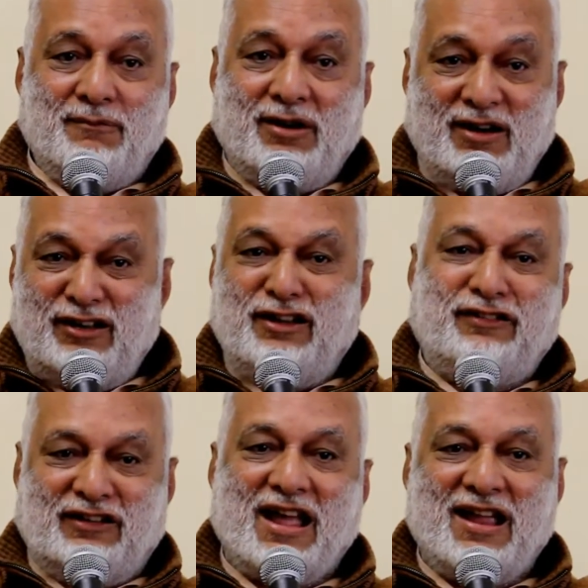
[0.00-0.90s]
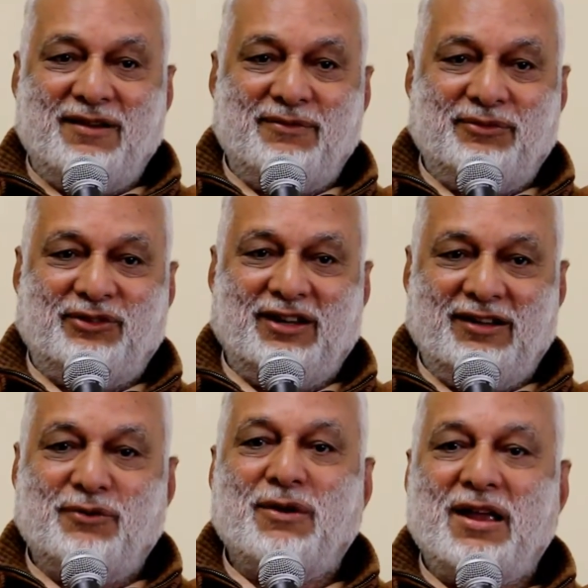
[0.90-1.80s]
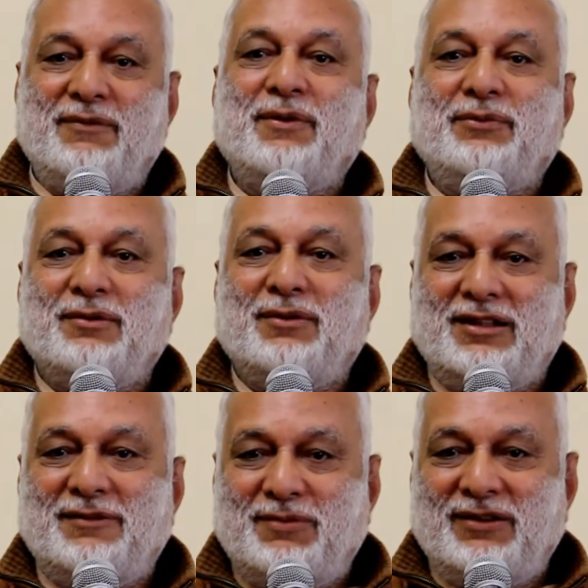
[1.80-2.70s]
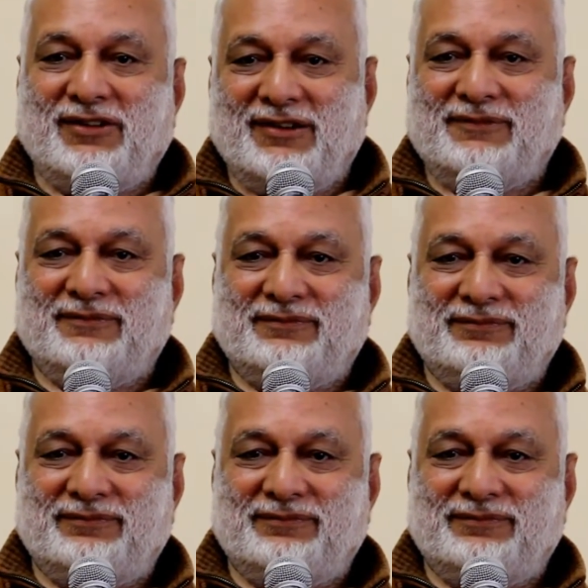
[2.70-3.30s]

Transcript: But in this life, she is the wife of some other person.